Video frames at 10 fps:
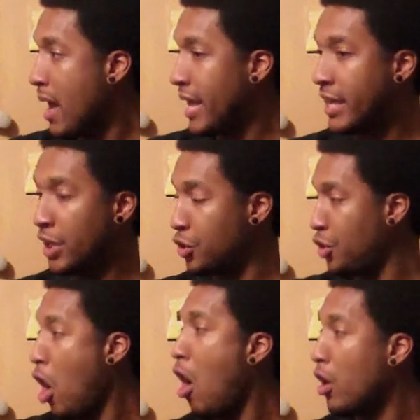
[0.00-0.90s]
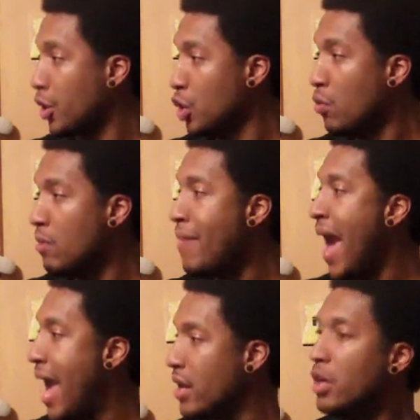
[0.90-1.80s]
I kicked your dog. You were
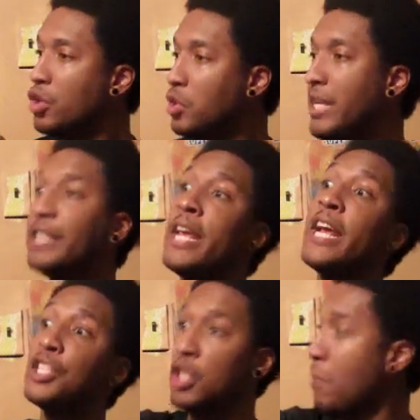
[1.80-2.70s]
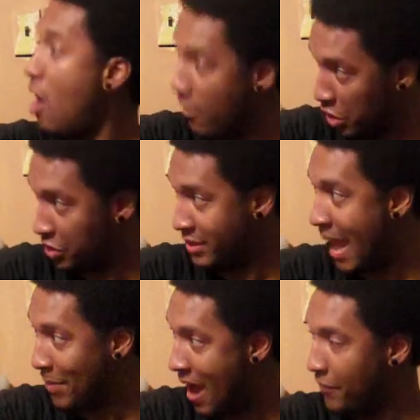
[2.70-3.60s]
mad. You said, take it to the Marvel vs.
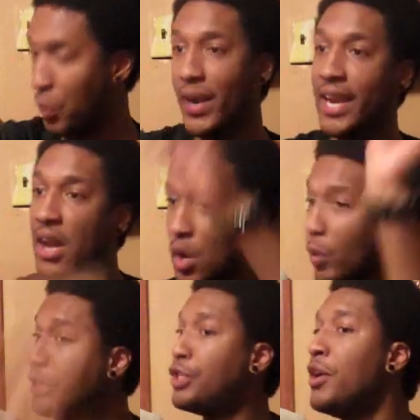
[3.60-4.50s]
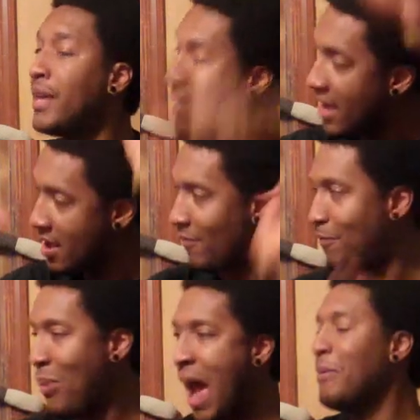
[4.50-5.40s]
Capcom 3. We took it.
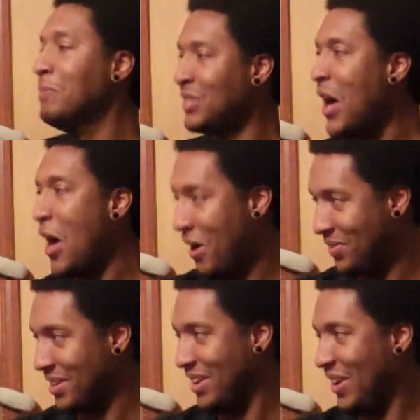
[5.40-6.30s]
Problem solved.